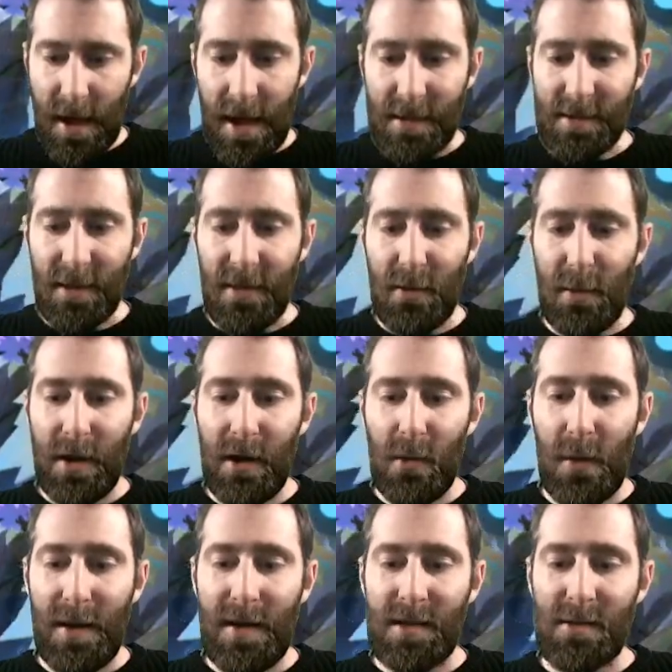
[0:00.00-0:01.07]
Yes, I think we're going to
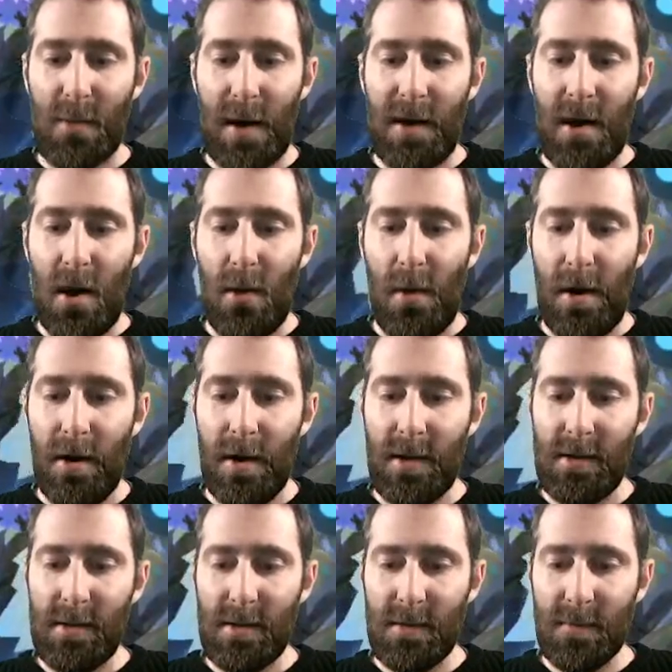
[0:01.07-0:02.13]
win this one, no
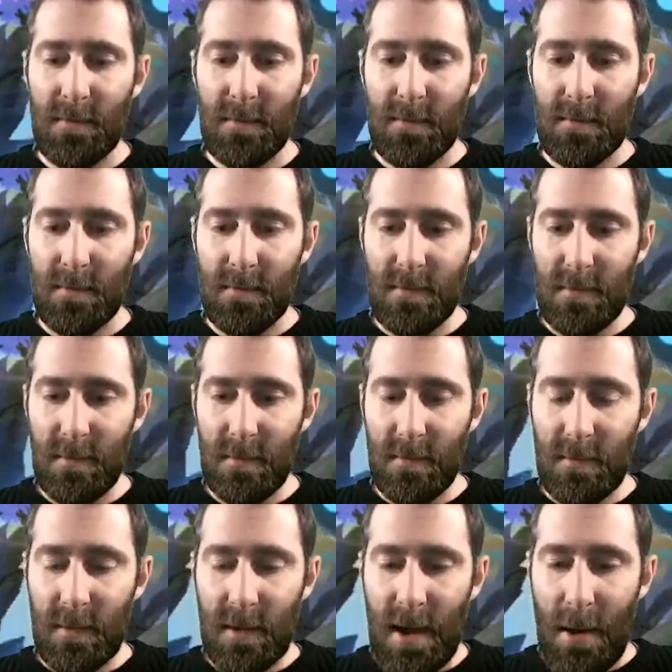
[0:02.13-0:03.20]
worries.
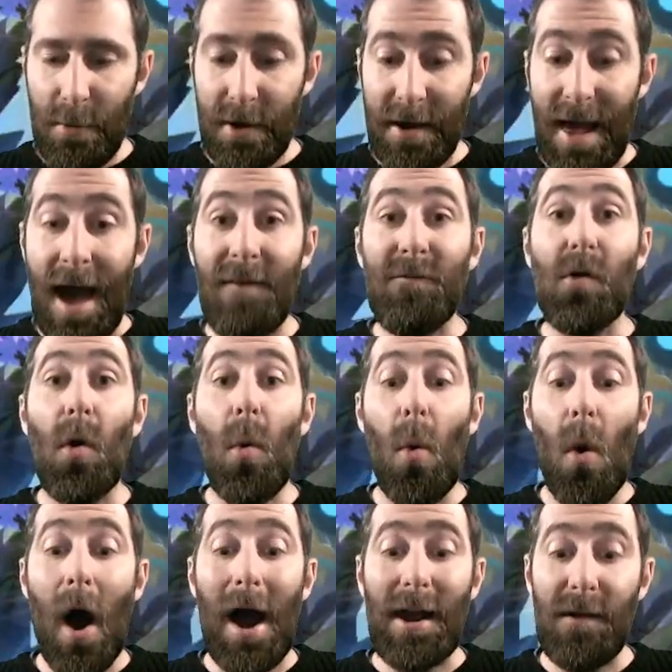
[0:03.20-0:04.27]
And we're going to have
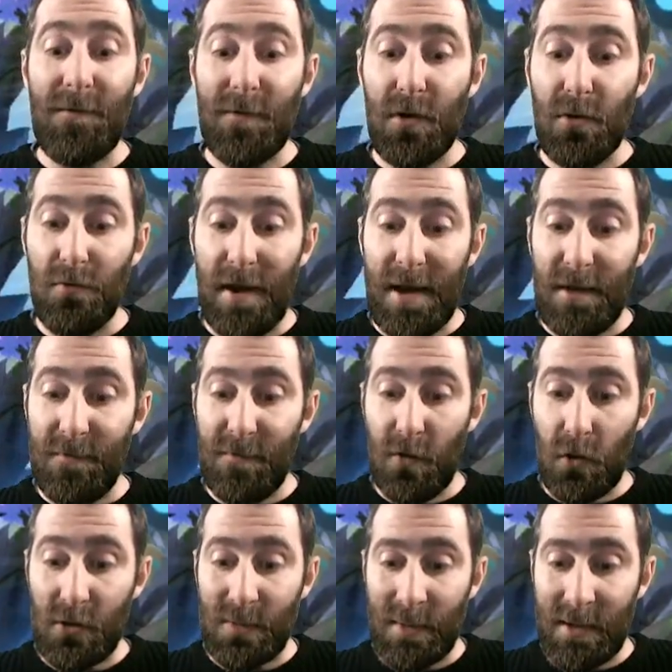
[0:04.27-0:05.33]
quite a few
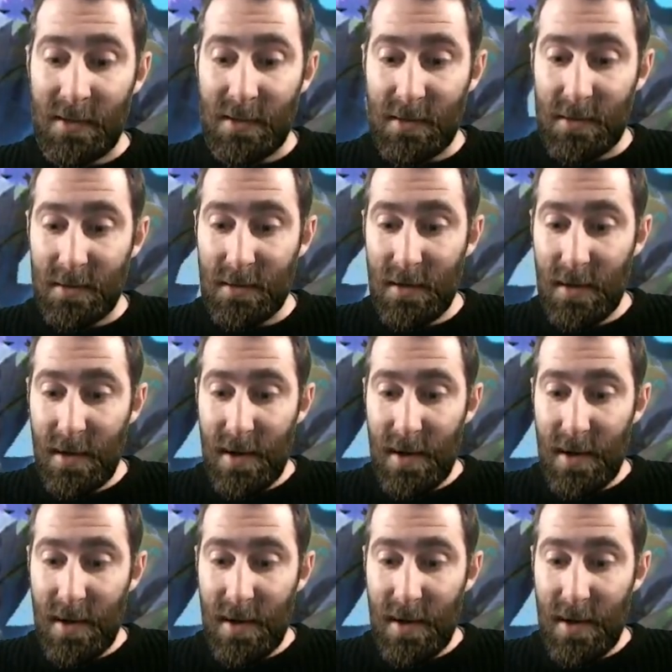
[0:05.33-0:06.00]
reinforcements.